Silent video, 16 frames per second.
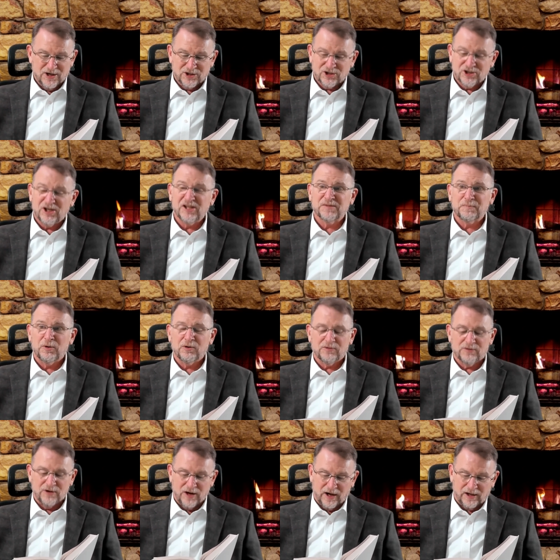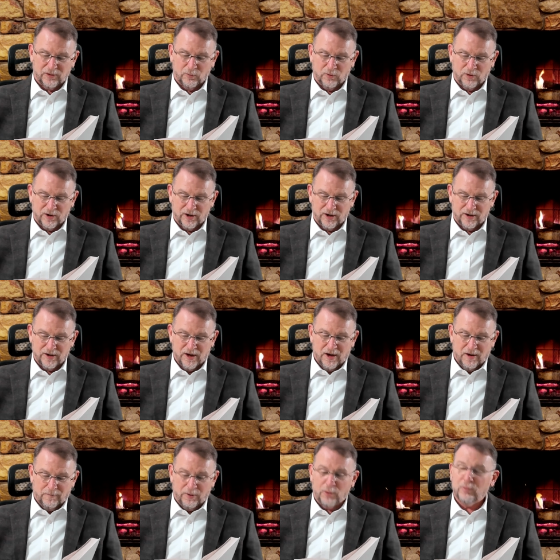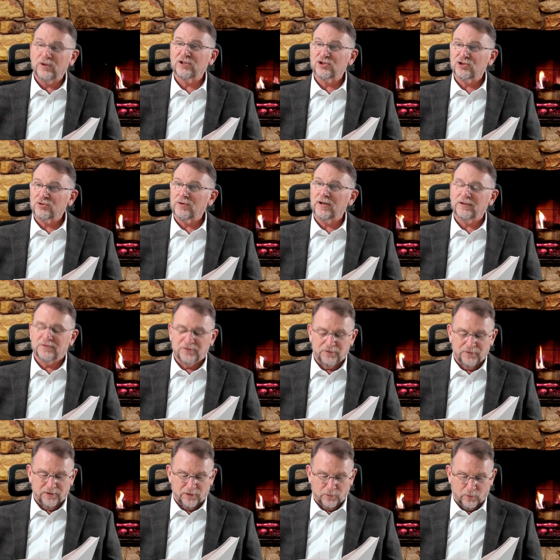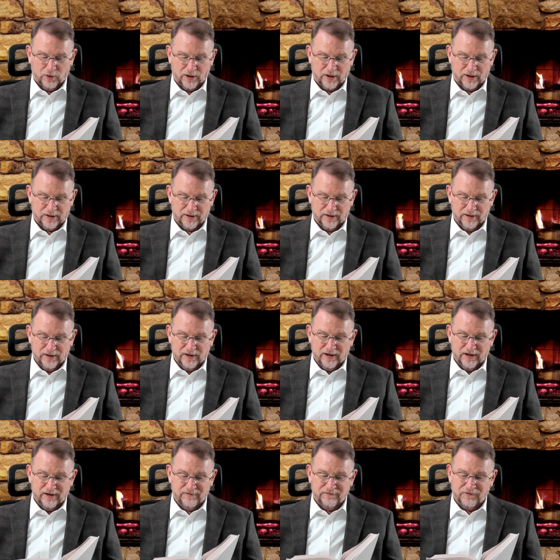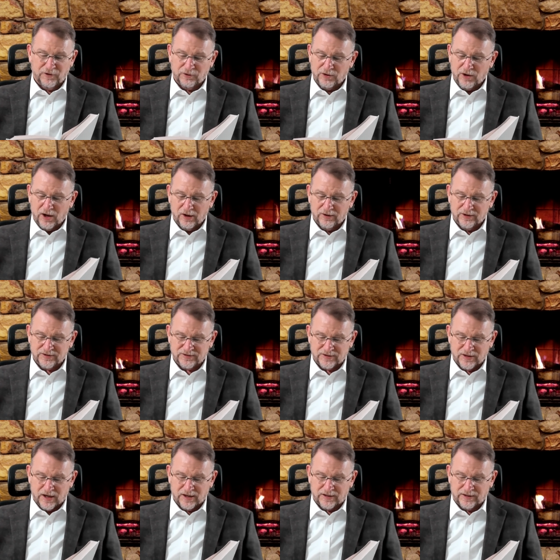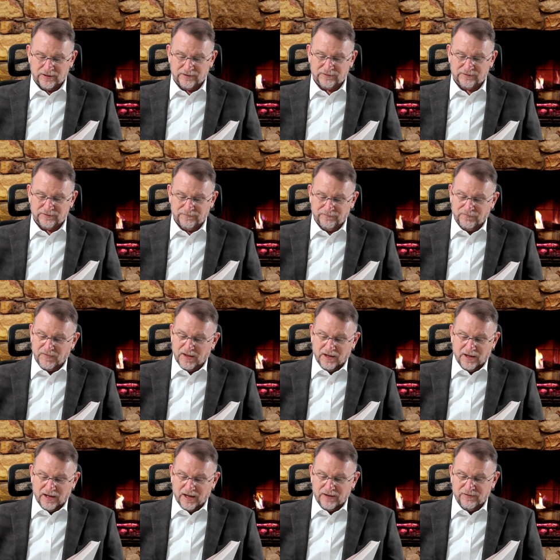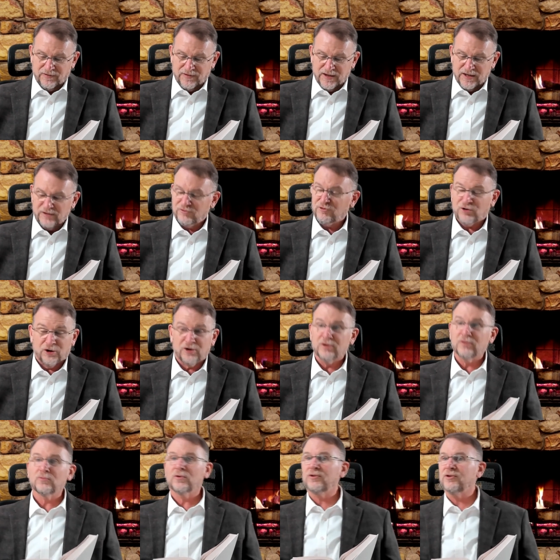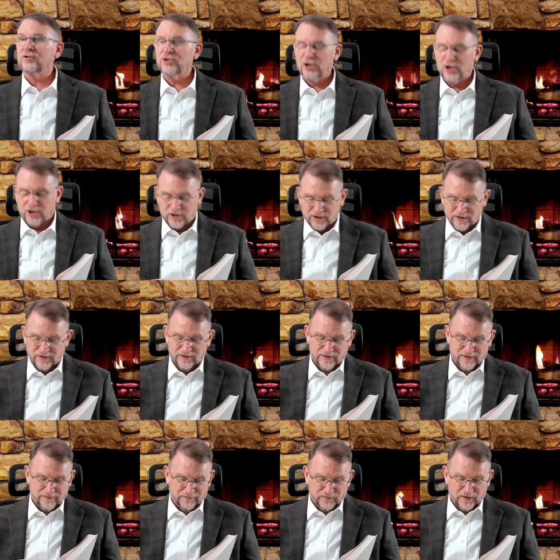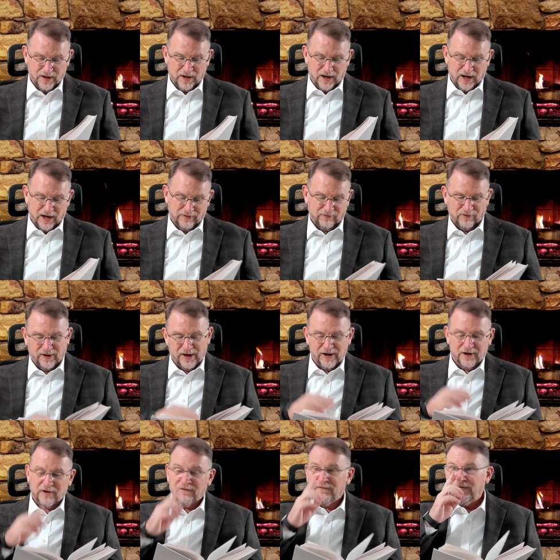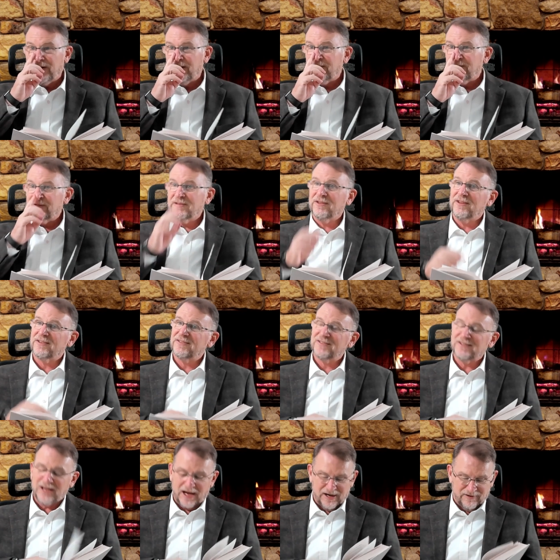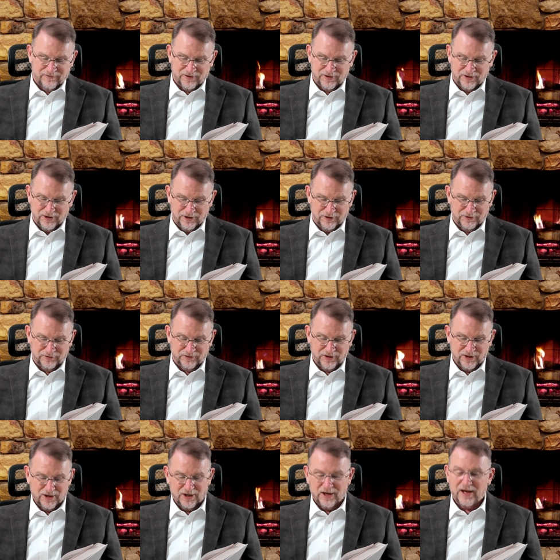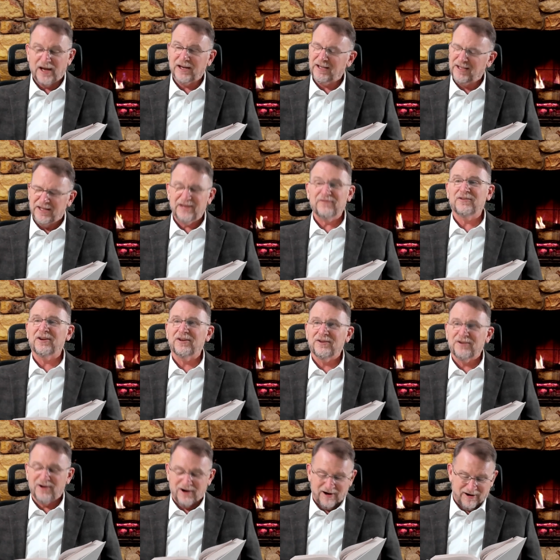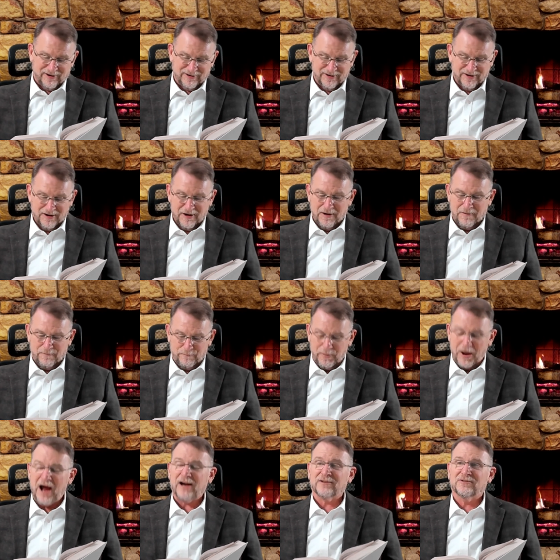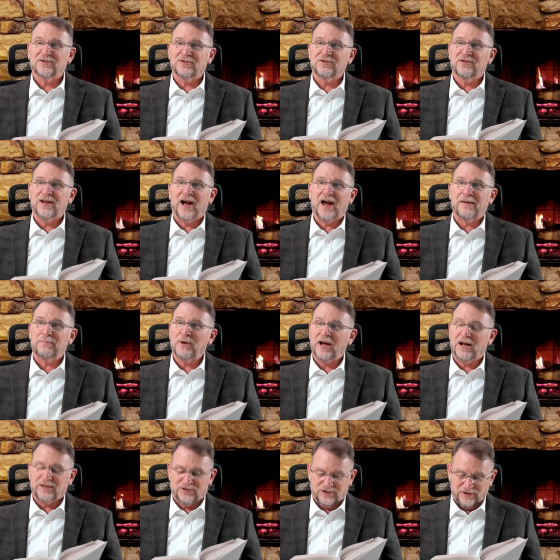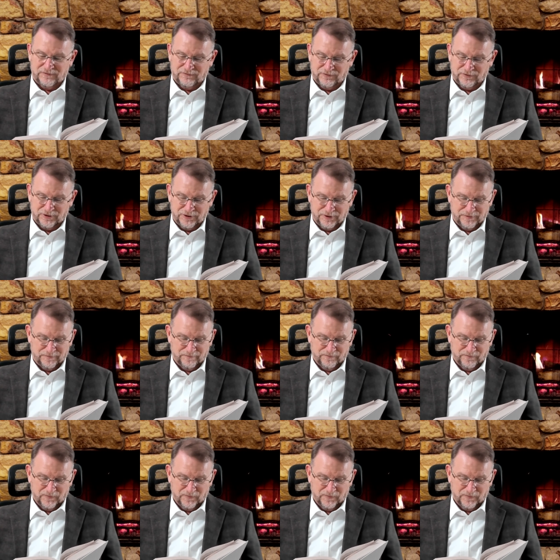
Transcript: She spoke not a word, but went straight to her work, and filled all the stockings, and then turned with a jerk and laying her finger to the side of her nose and giving a nod back to the iPad she flew.